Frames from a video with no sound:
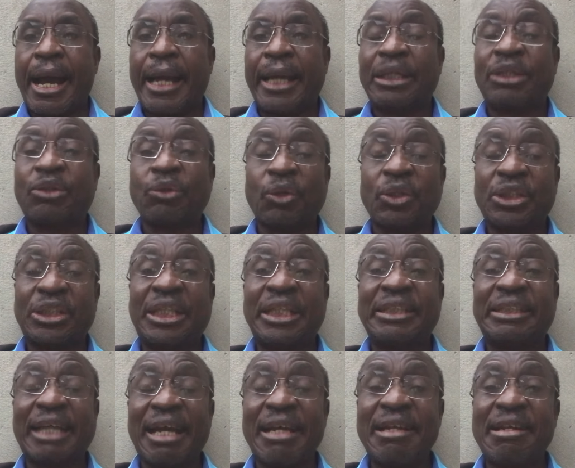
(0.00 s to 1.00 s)
It was
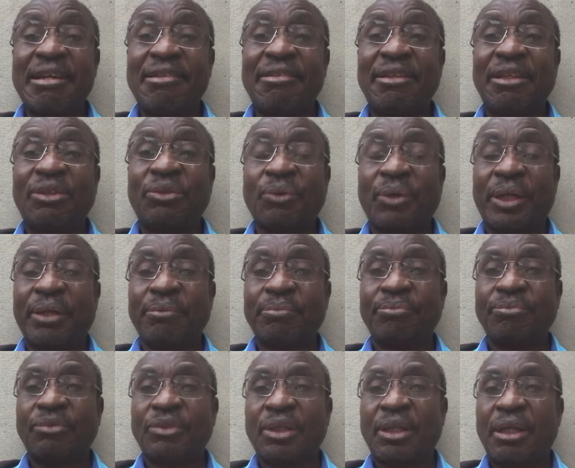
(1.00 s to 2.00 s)
decided this way
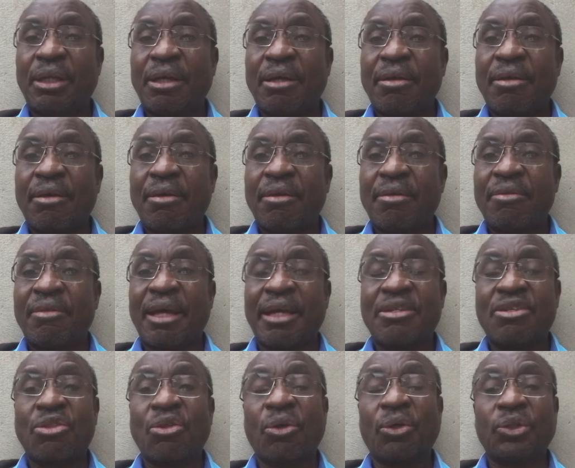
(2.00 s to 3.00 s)

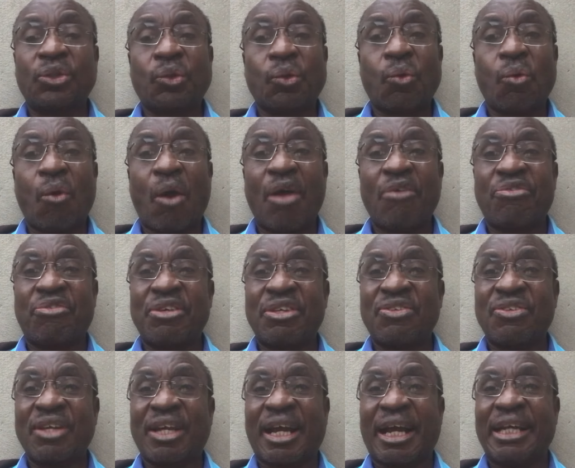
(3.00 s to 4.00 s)
that those who are
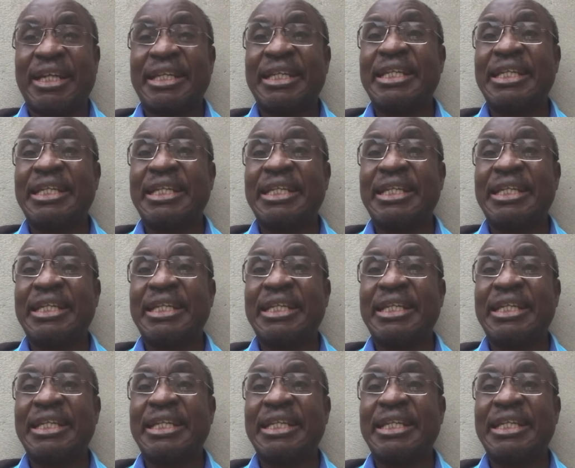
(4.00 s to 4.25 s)
physically